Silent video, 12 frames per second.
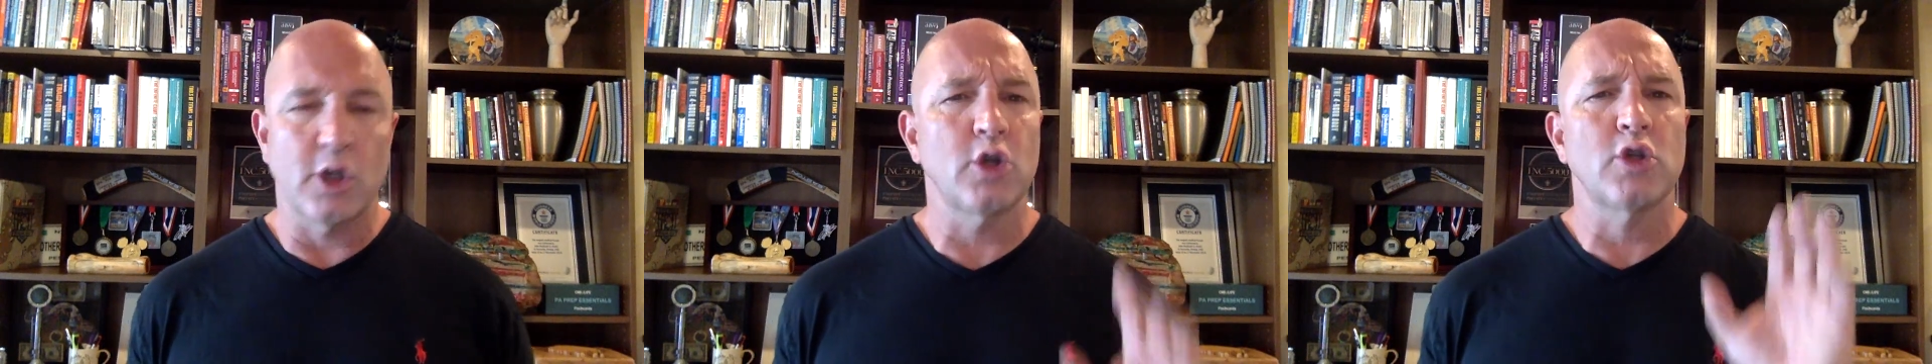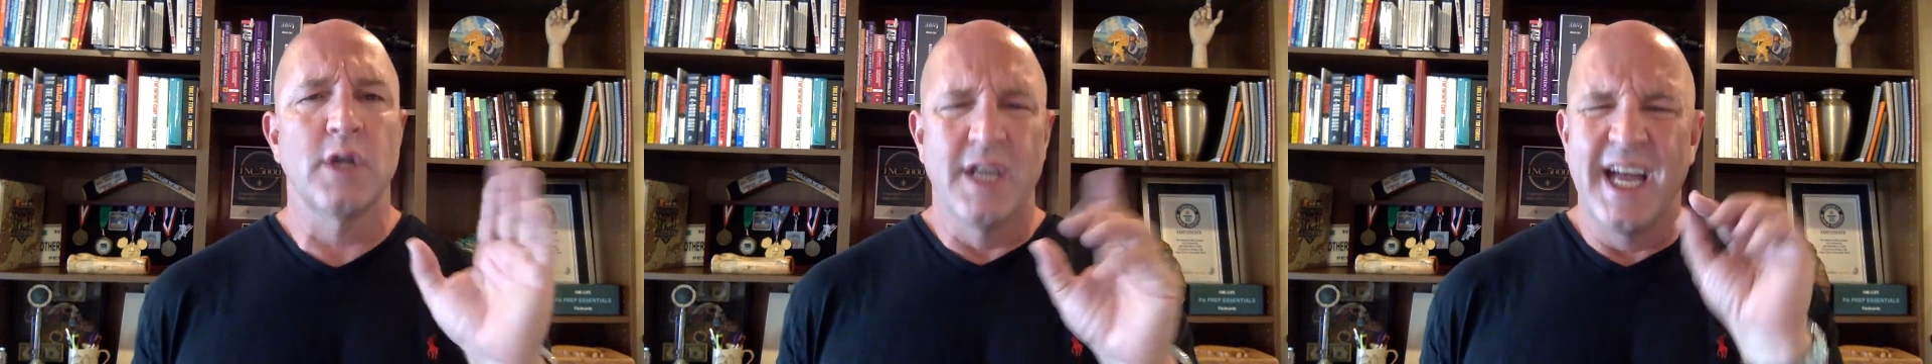She
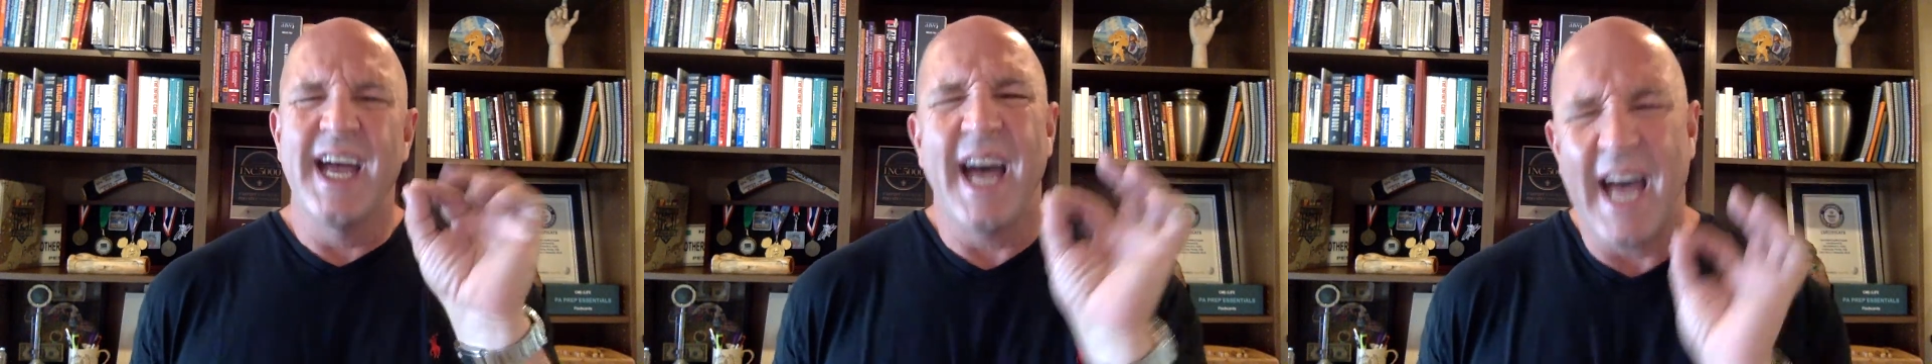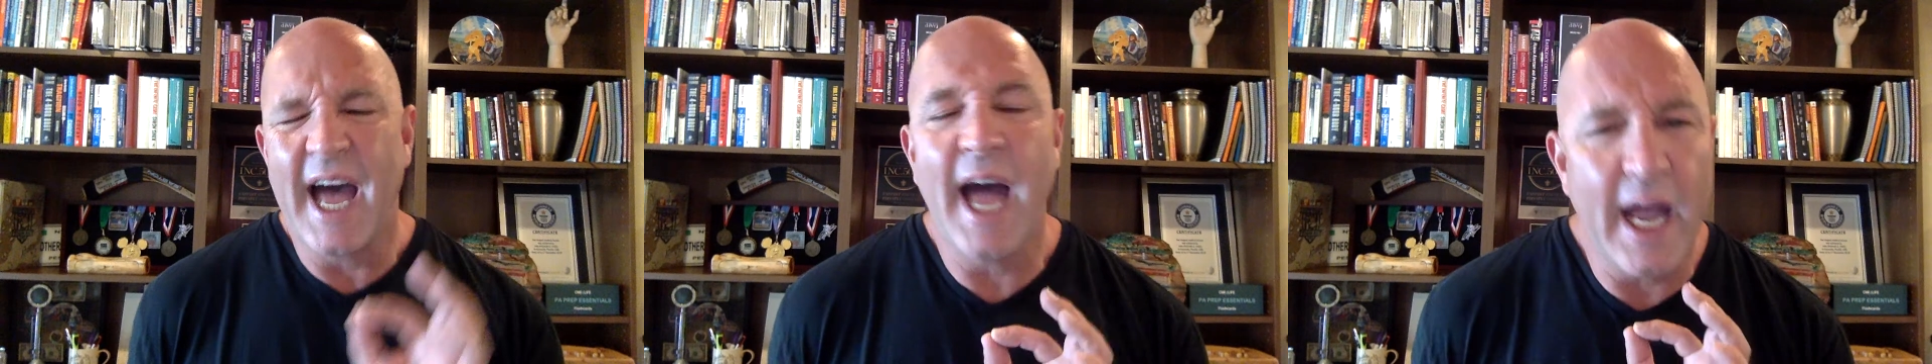goes,
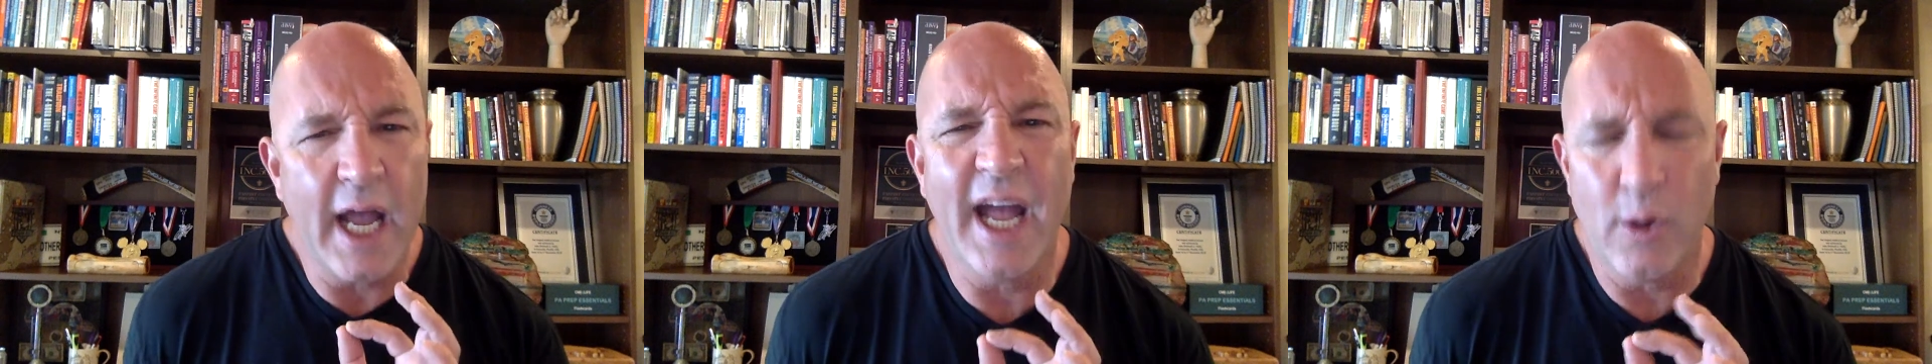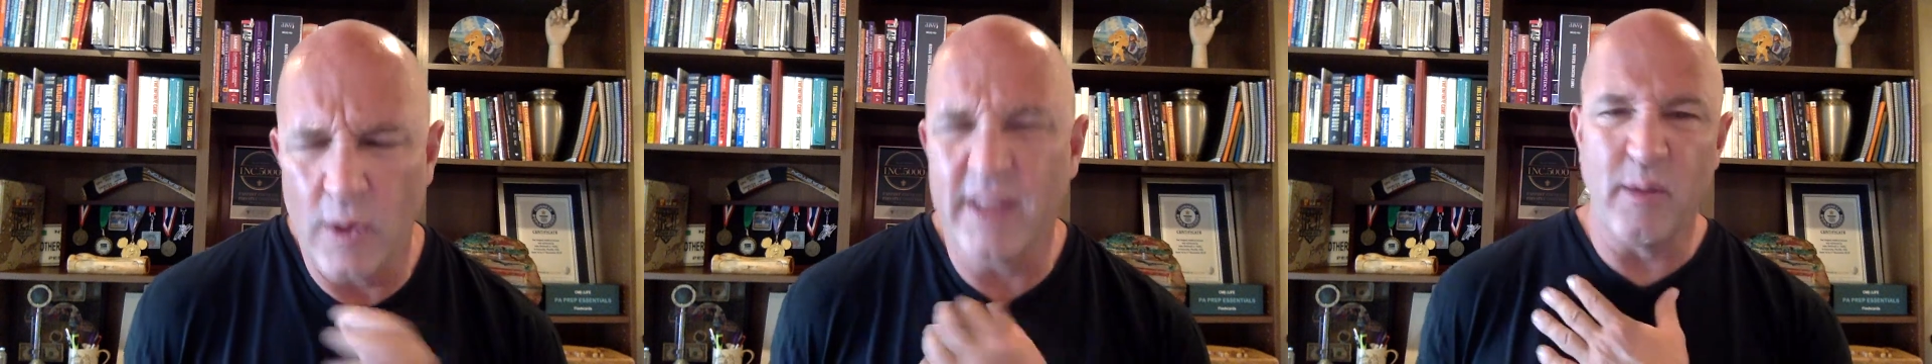I, I
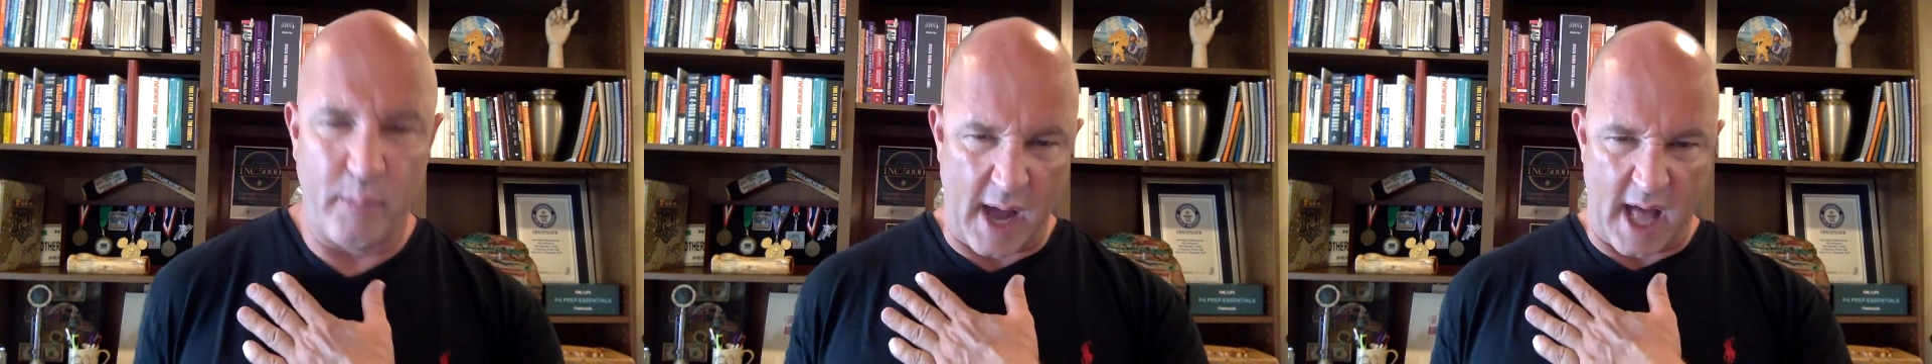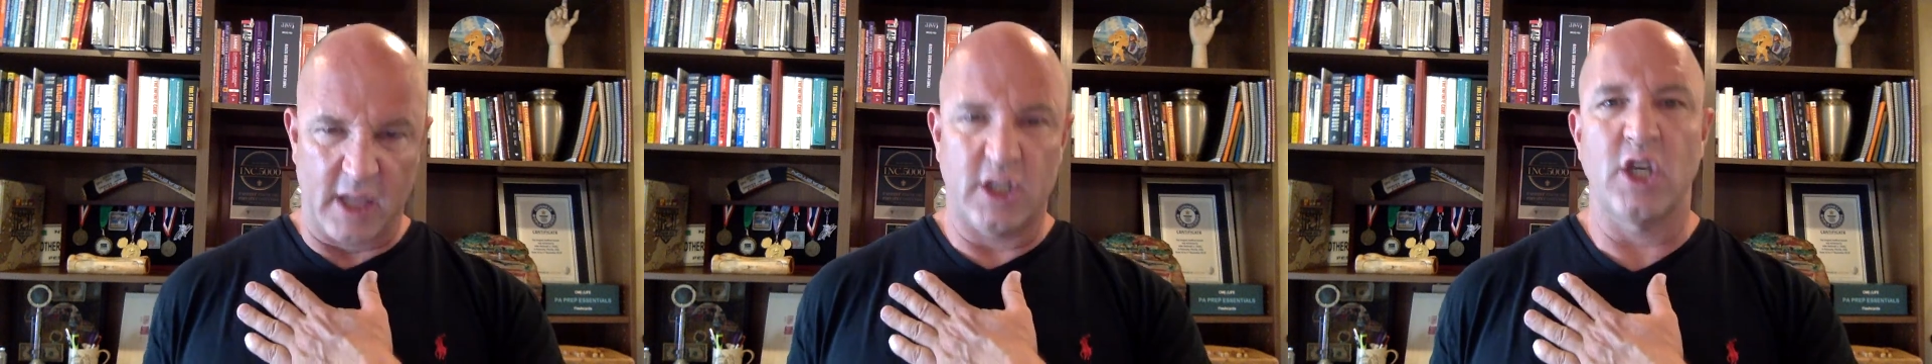read the
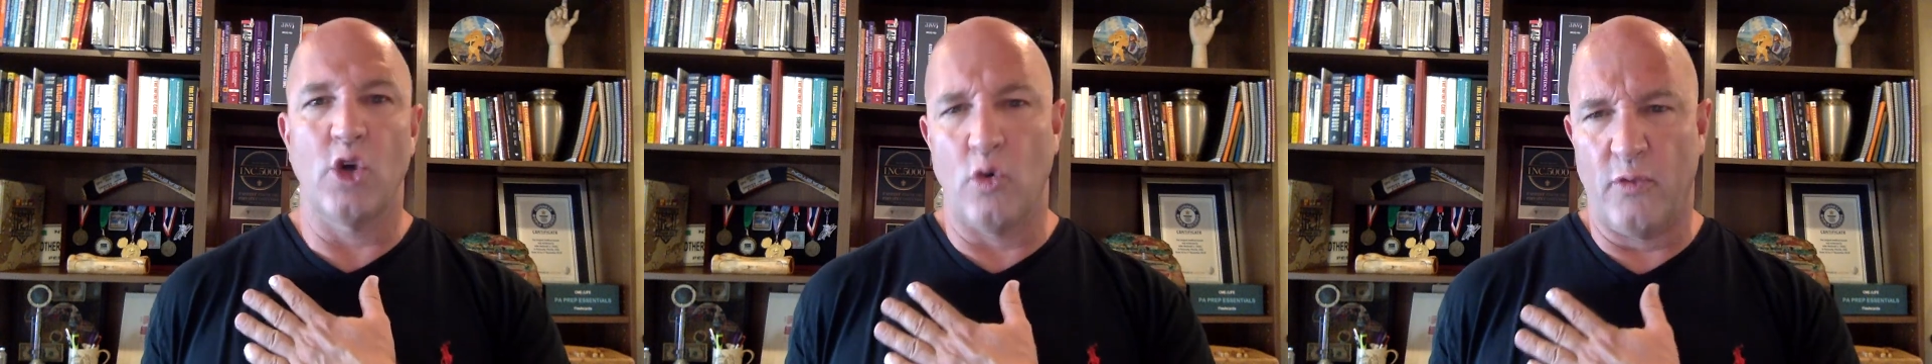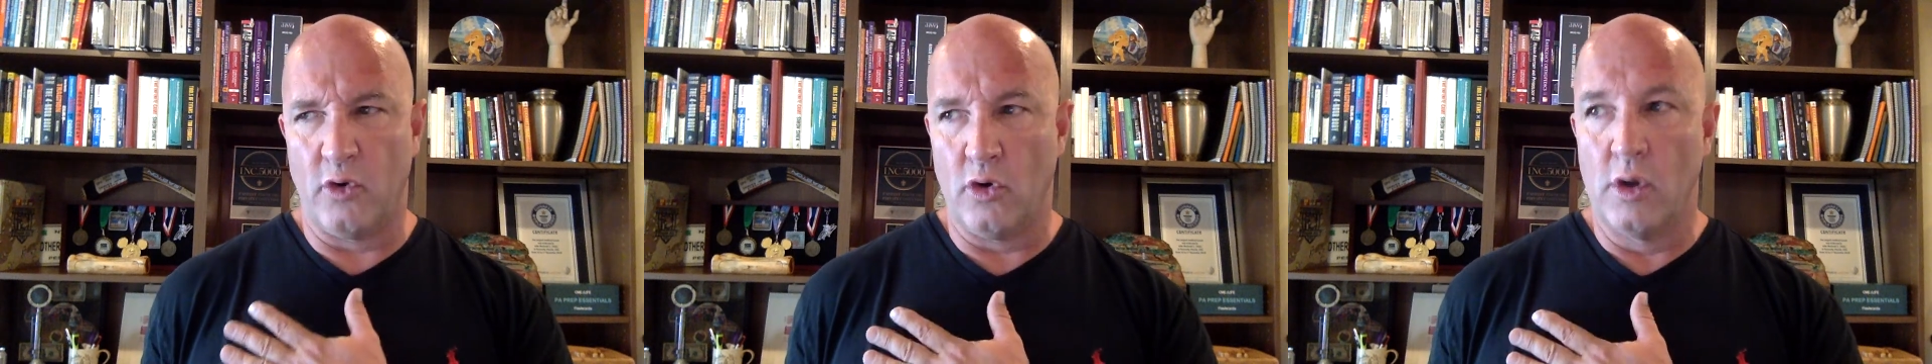policy
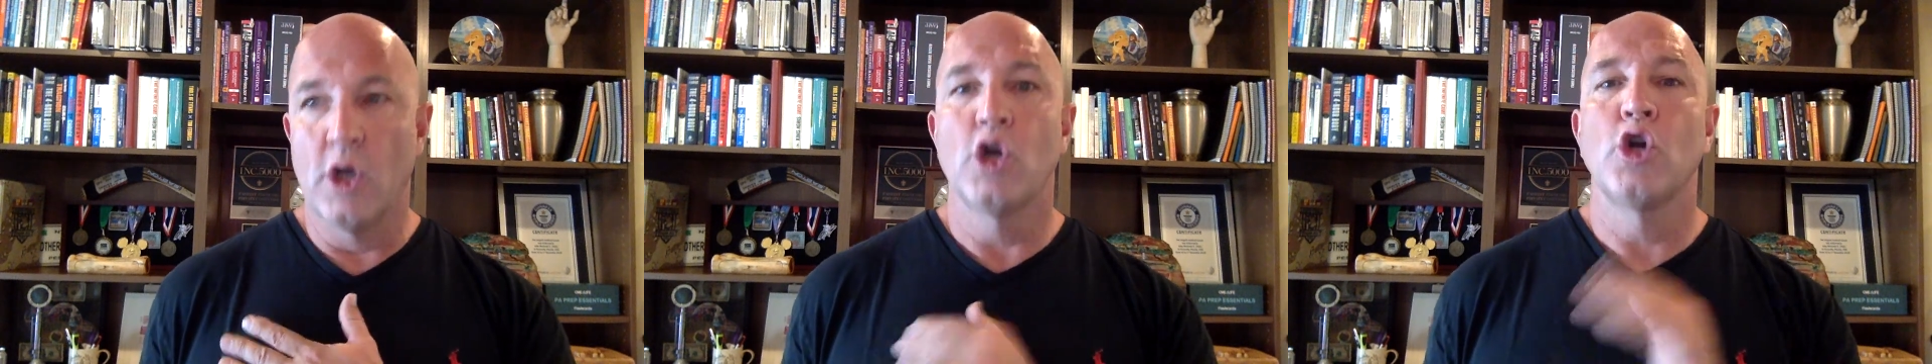over.